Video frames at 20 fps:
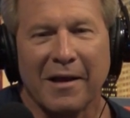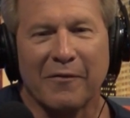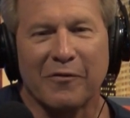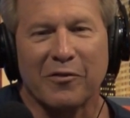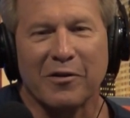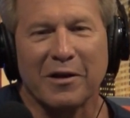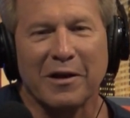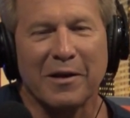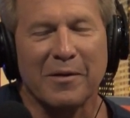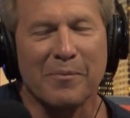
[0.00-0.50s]

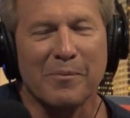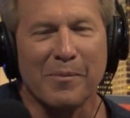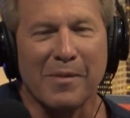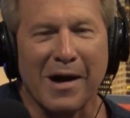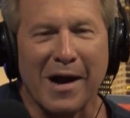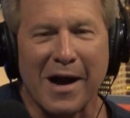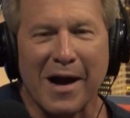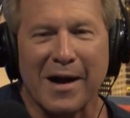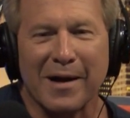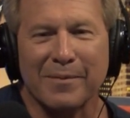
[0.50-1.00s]
every
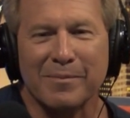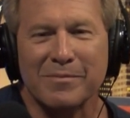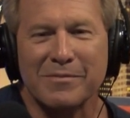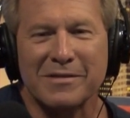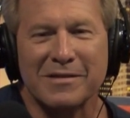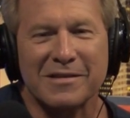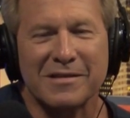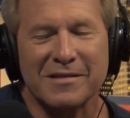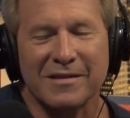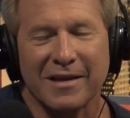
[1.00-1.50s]

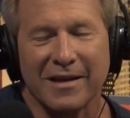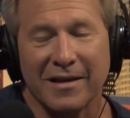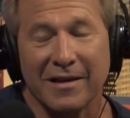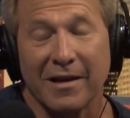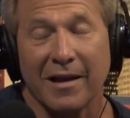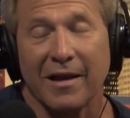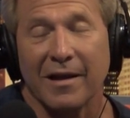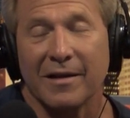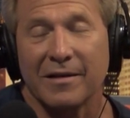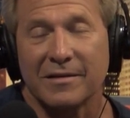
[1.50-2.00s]
mom's
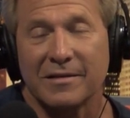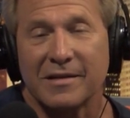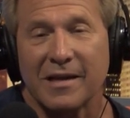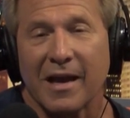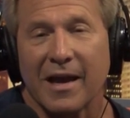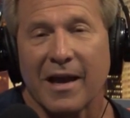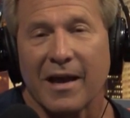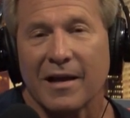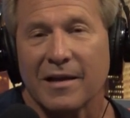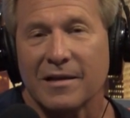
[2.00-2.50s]
and, and
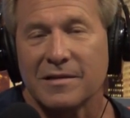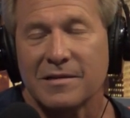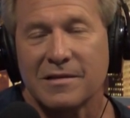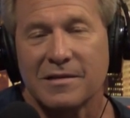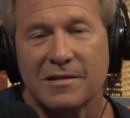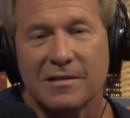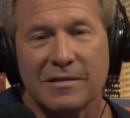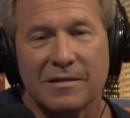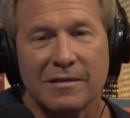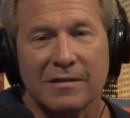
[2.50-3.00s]

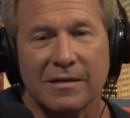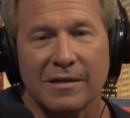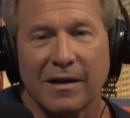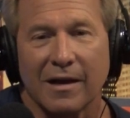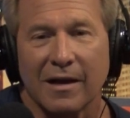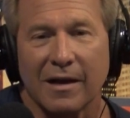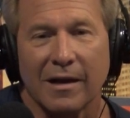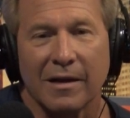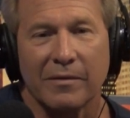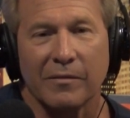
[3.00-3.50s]
dad's.
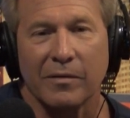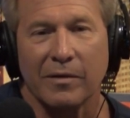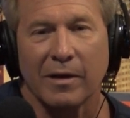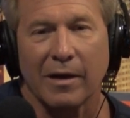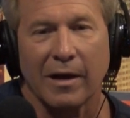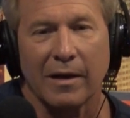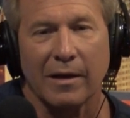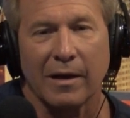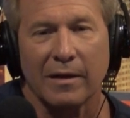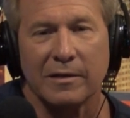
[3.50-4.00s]
I,
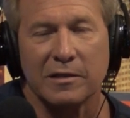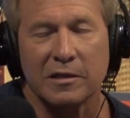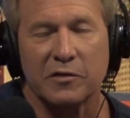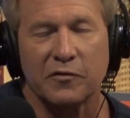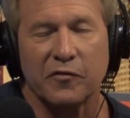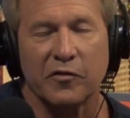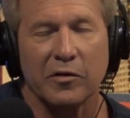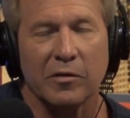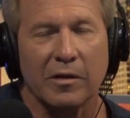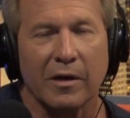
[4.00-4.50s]
I, I
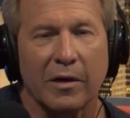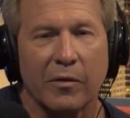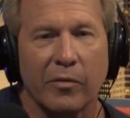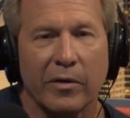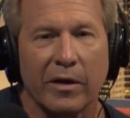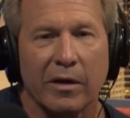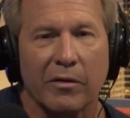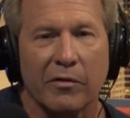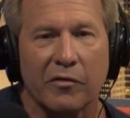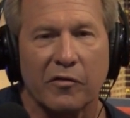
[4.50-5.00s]
just feel like
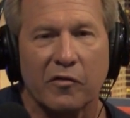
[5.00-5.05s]
we are